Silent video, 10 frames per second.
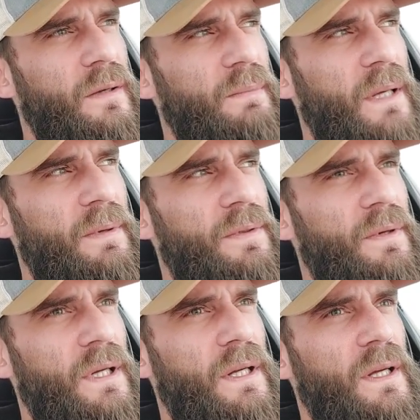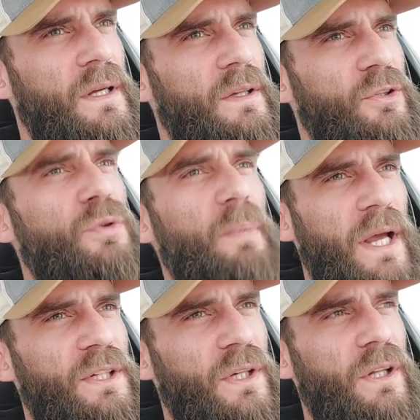maybe three, two
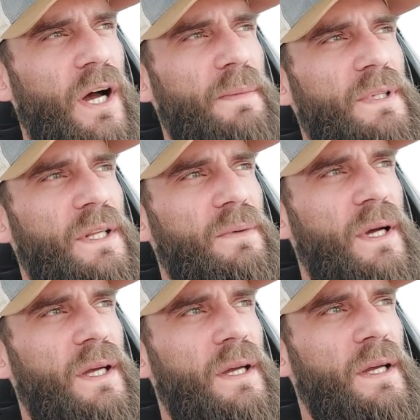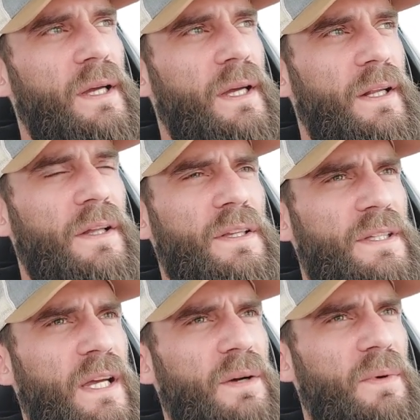major climbs anyway. And on the
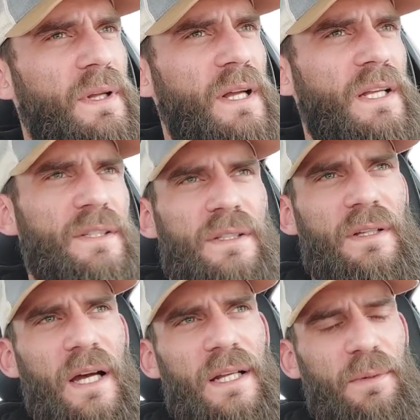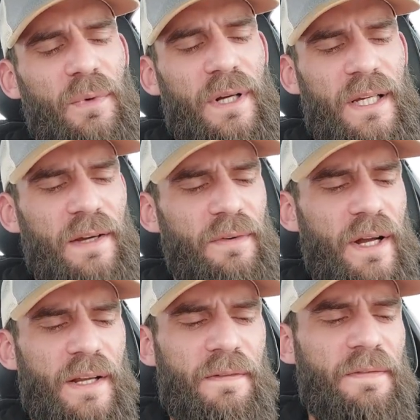second one, I didn't want to give her
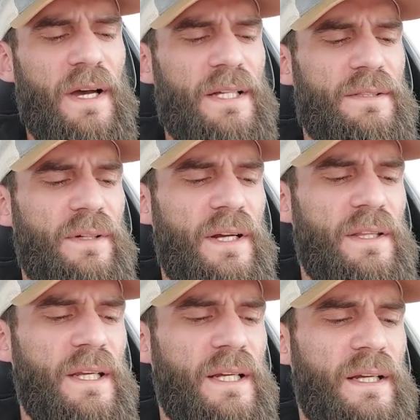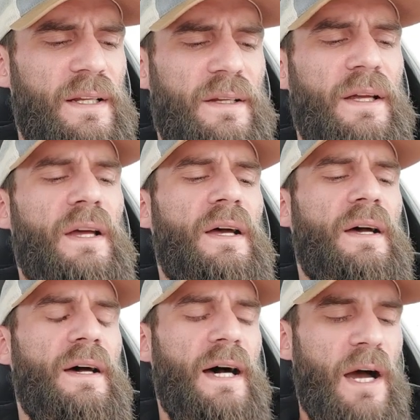any advice or anything, and
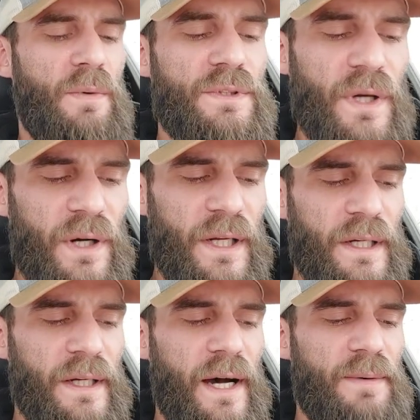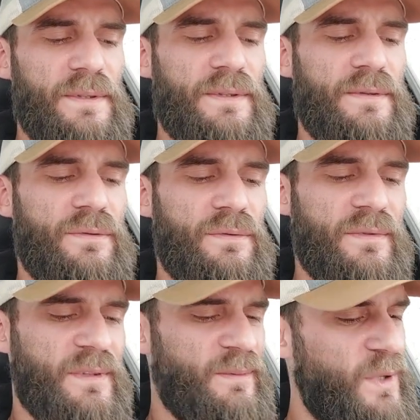I was hurting. I
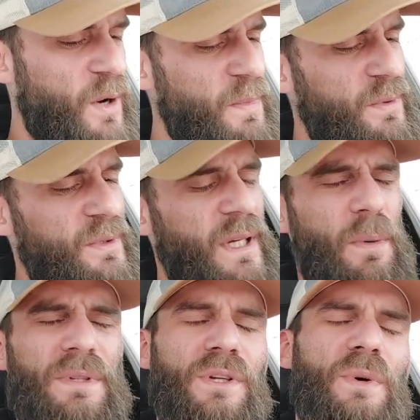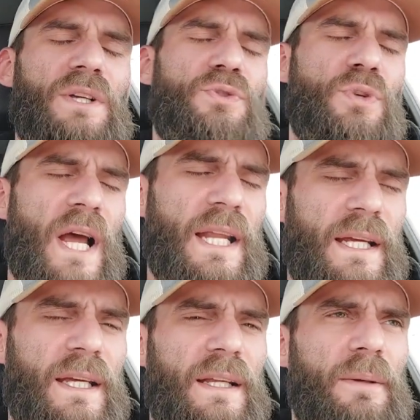wasn't quite
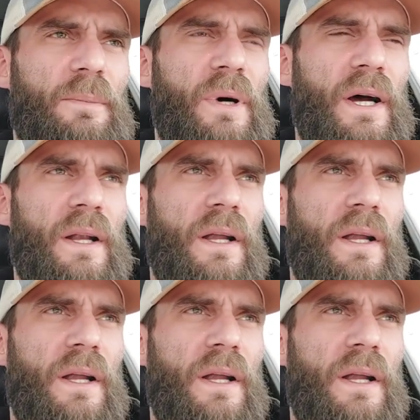dreading it, but